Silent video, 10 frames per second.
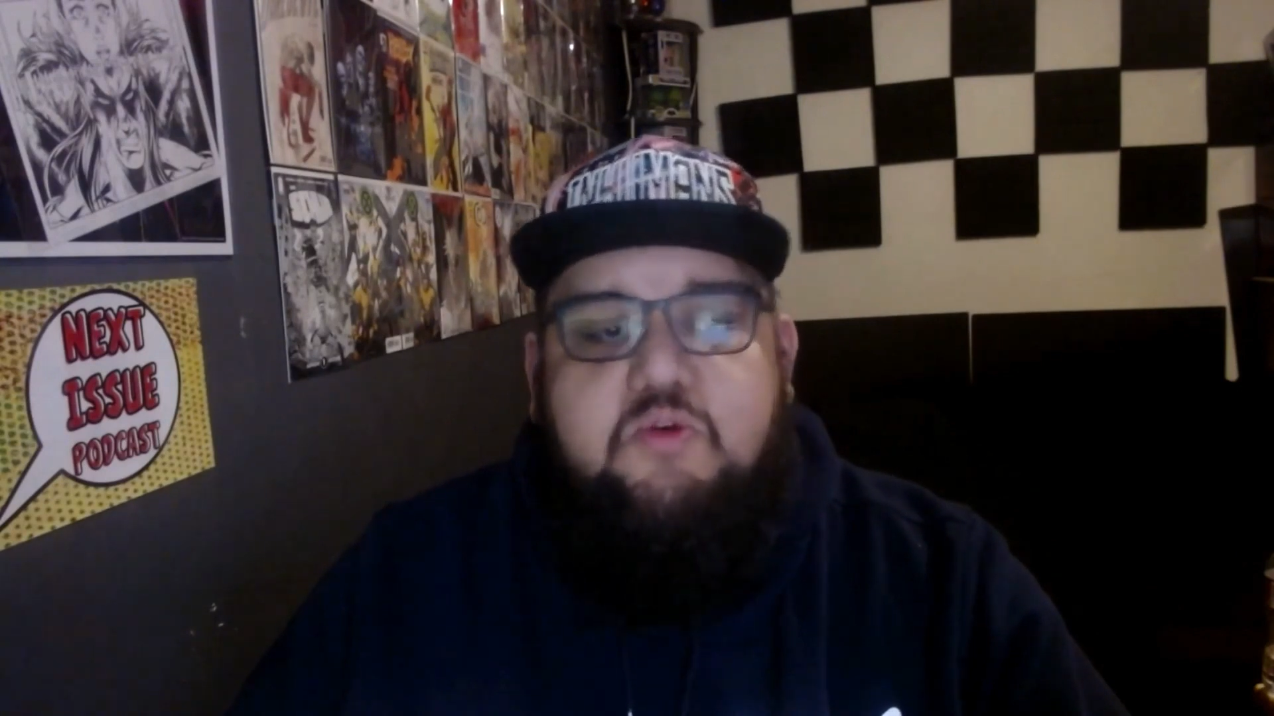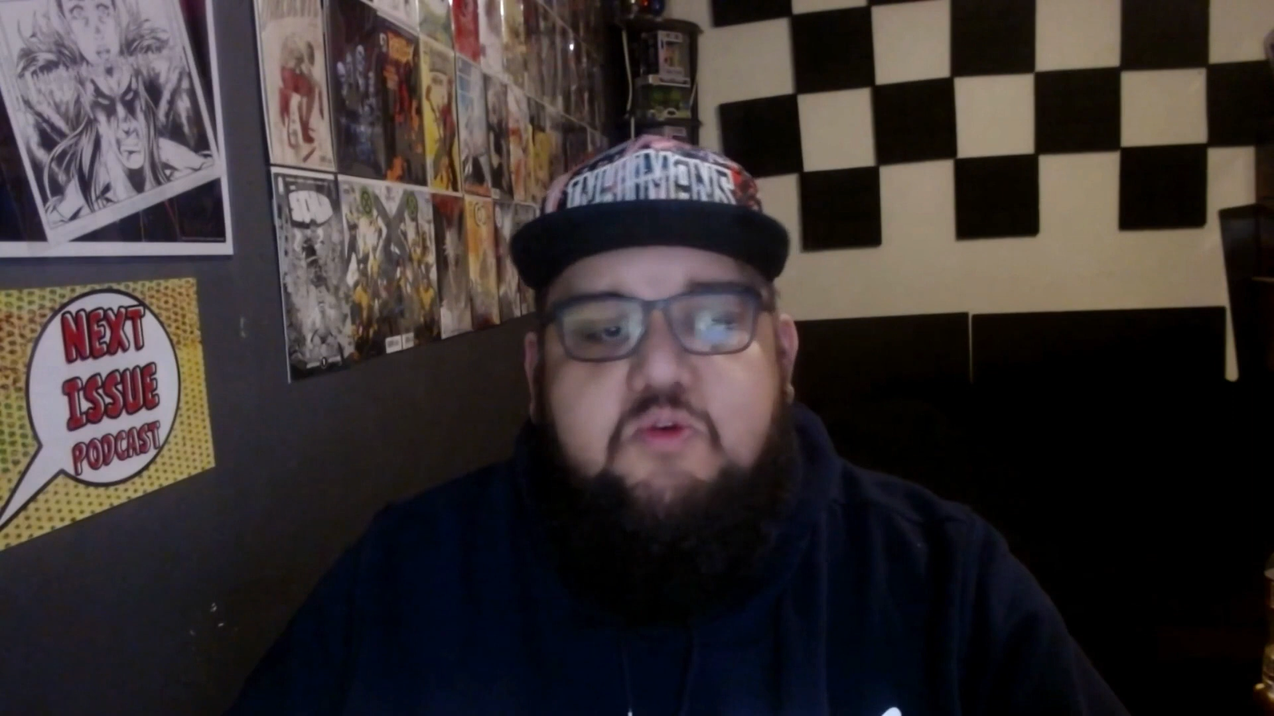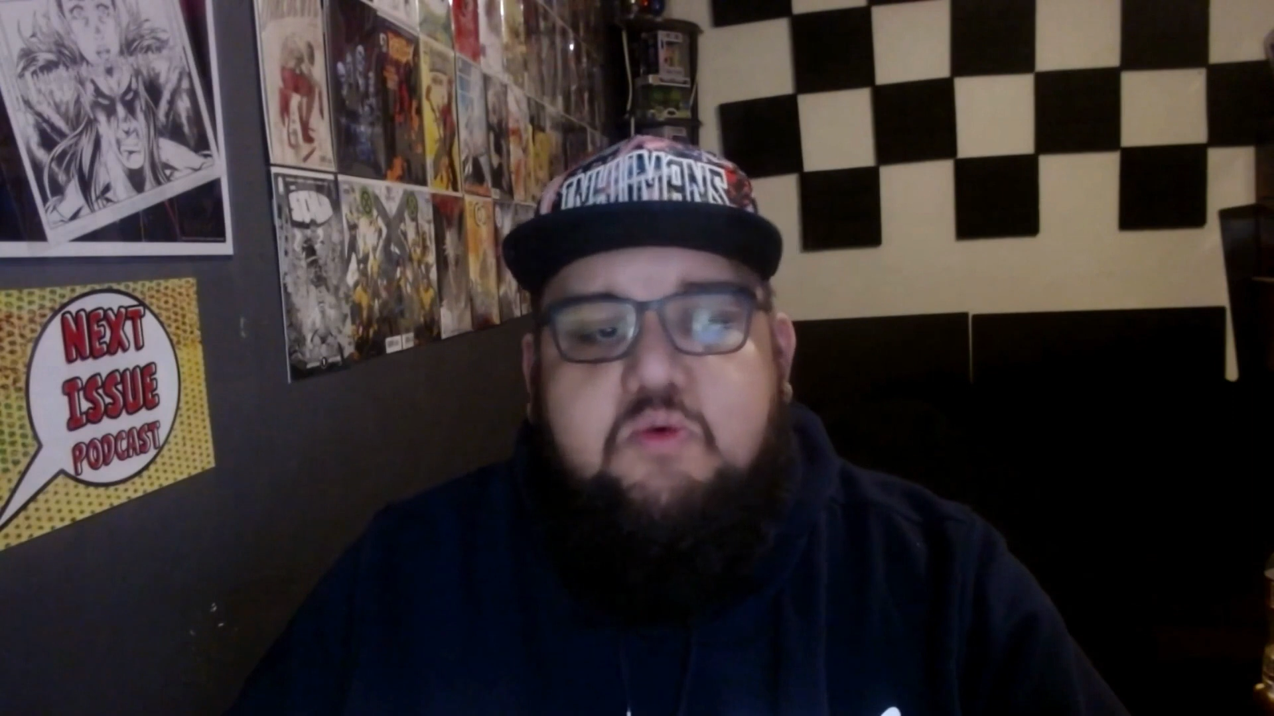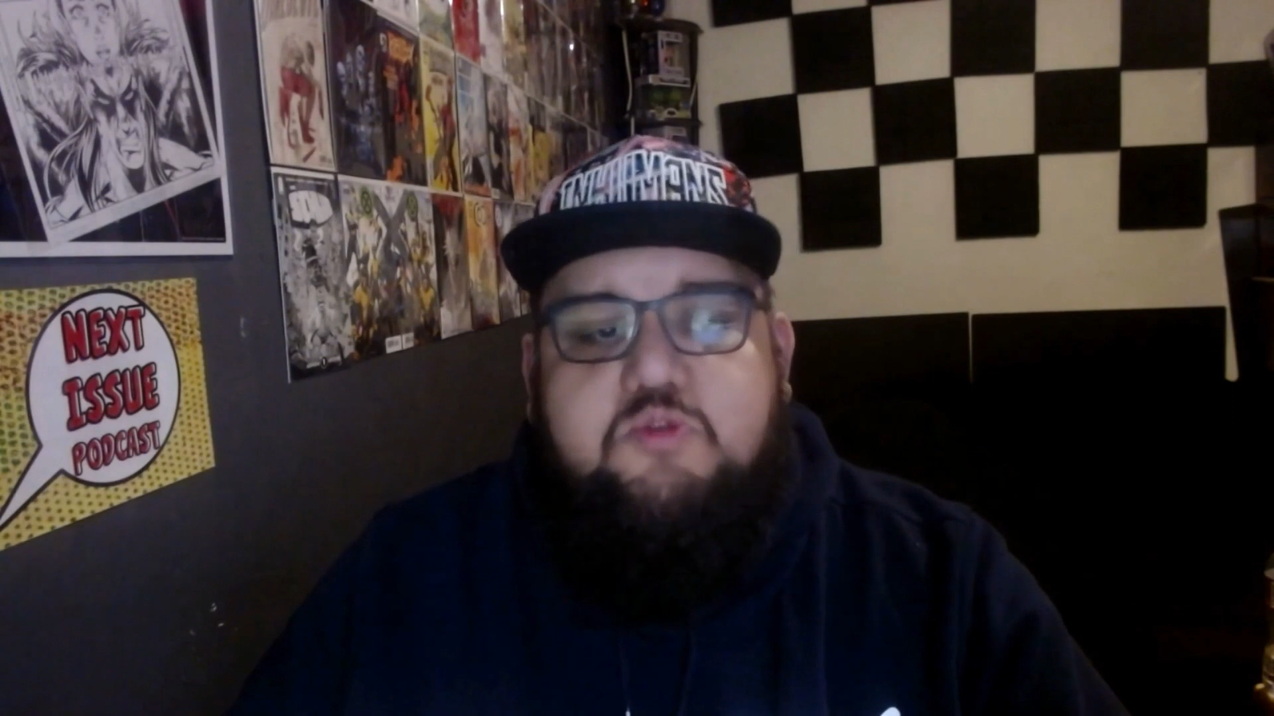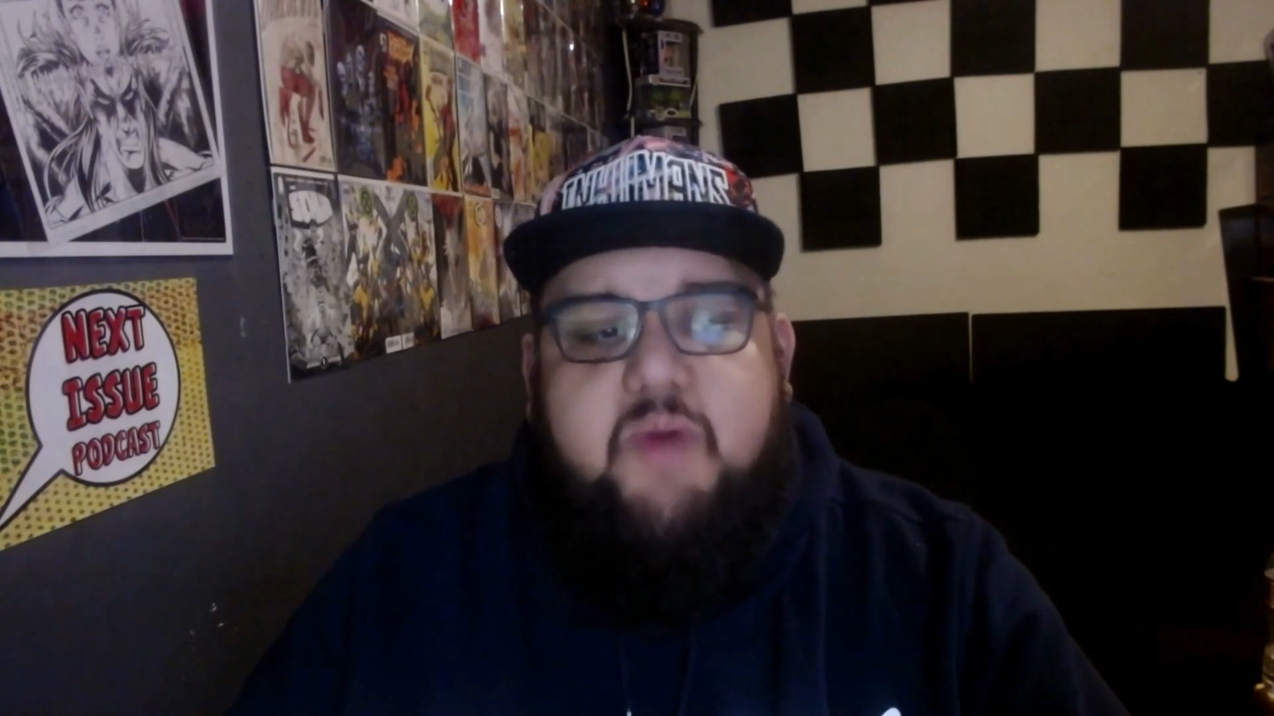
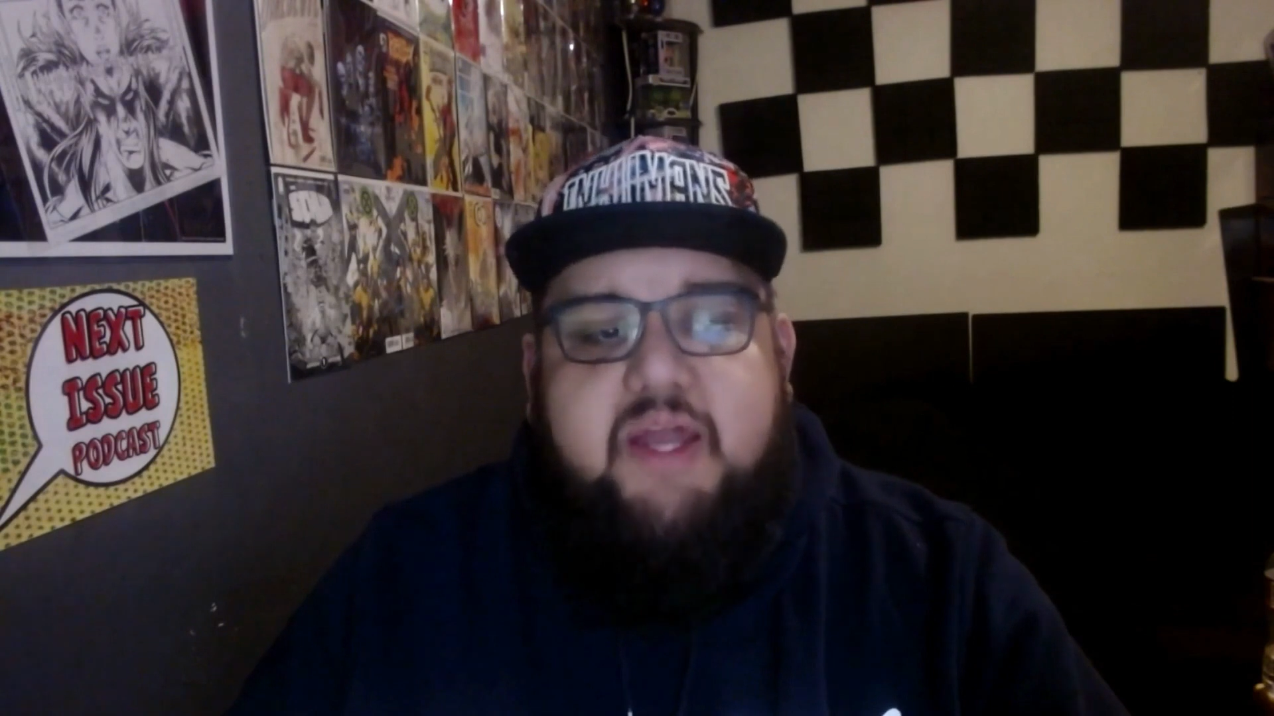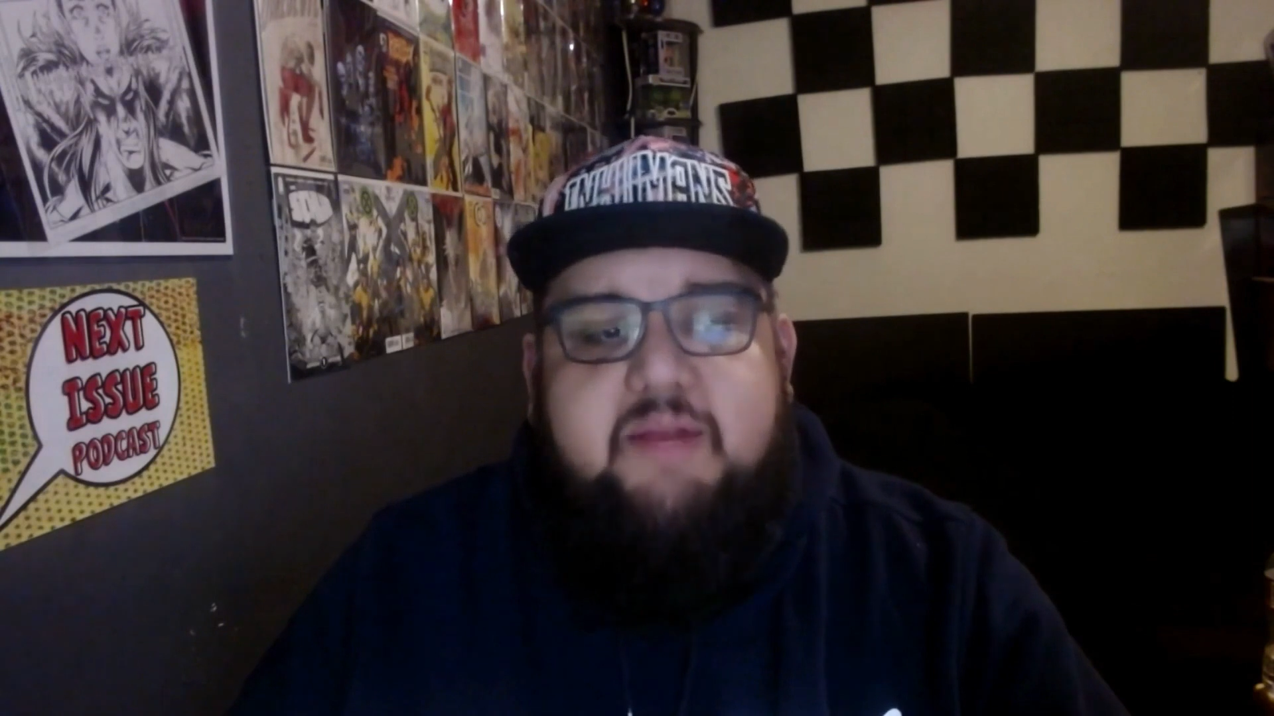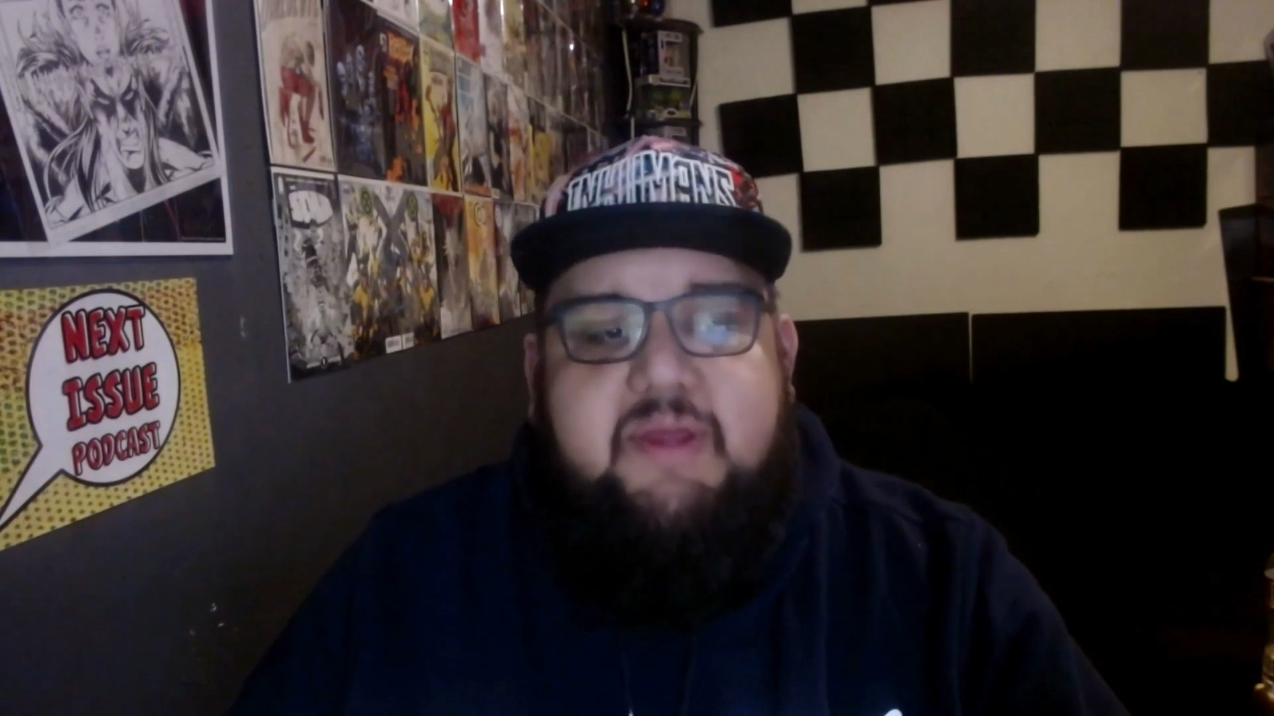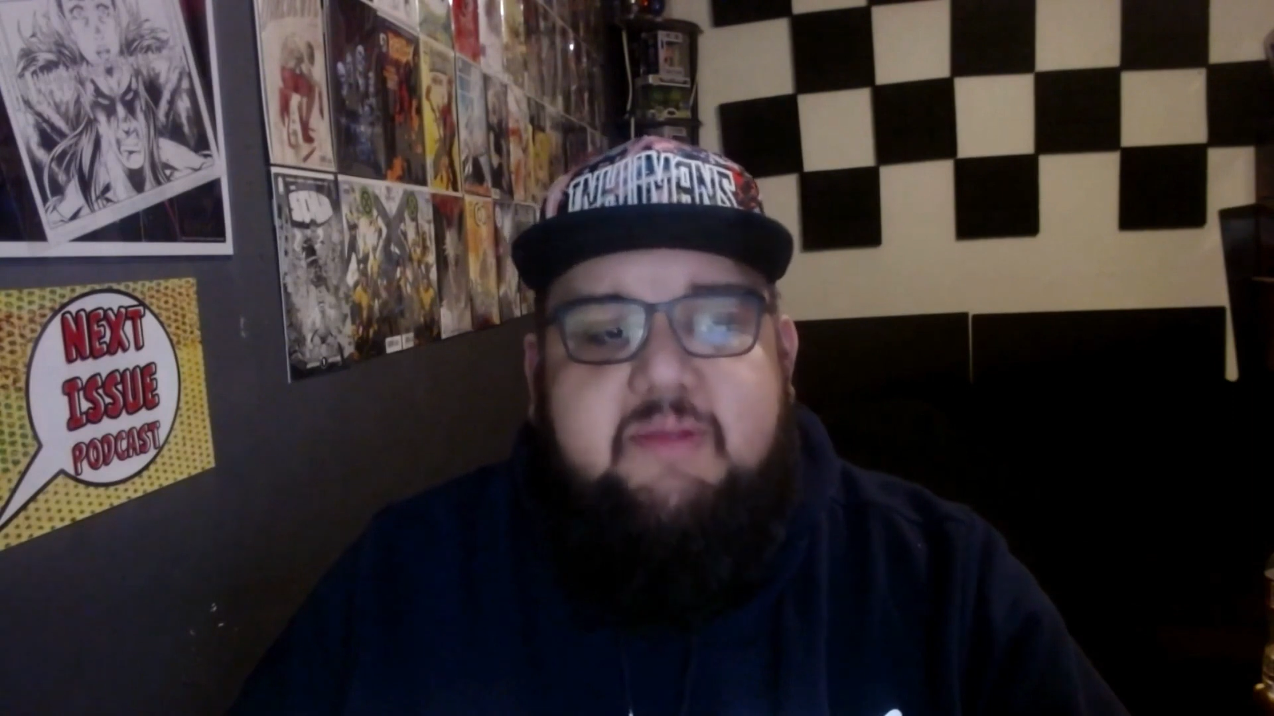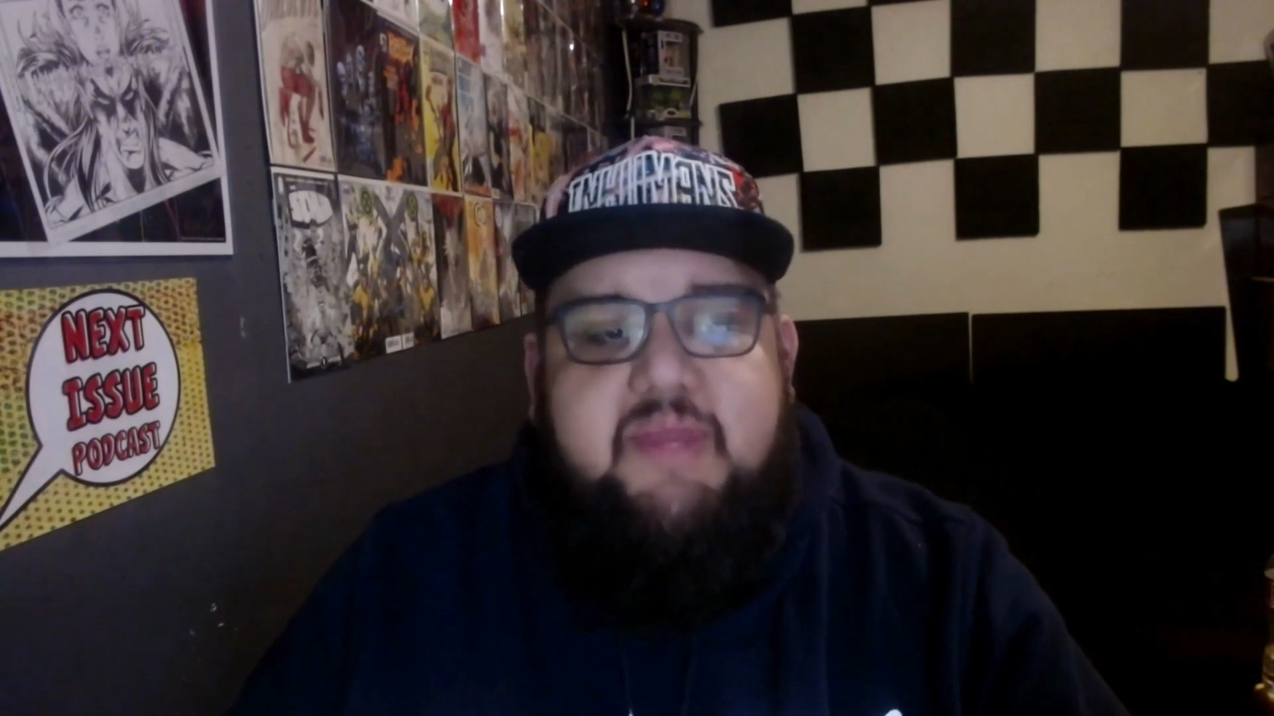Will Spider
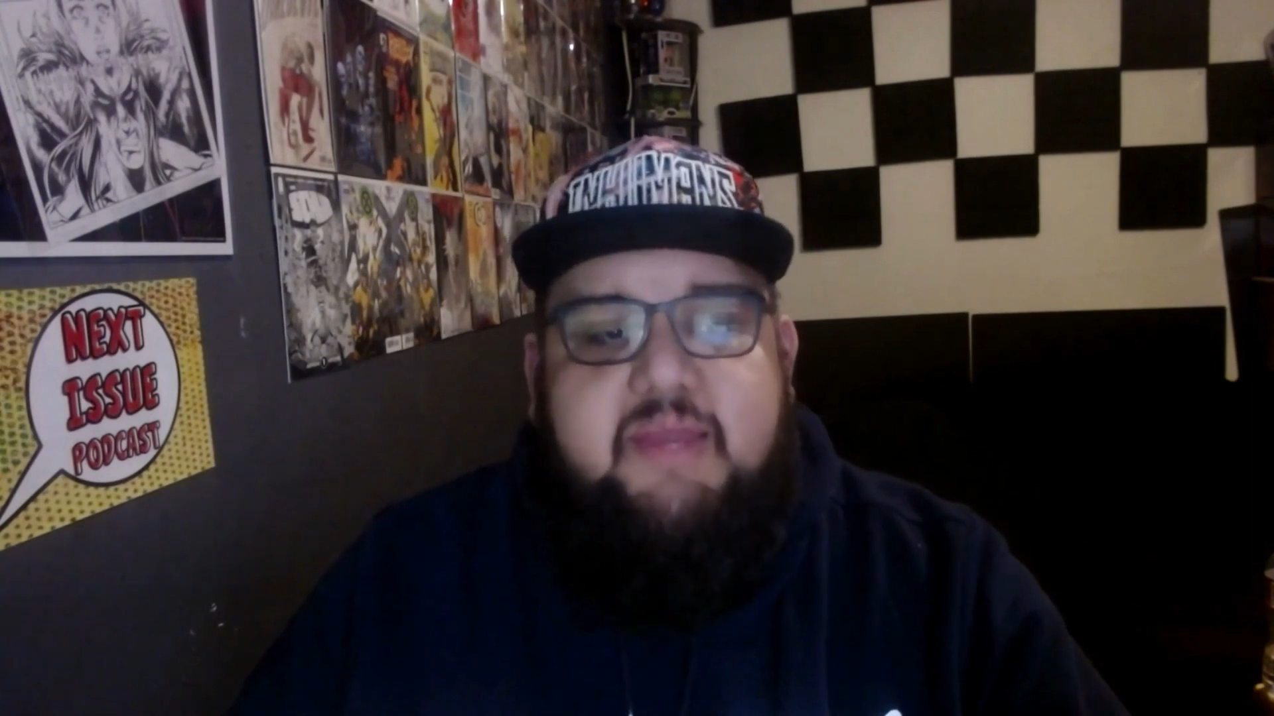Man be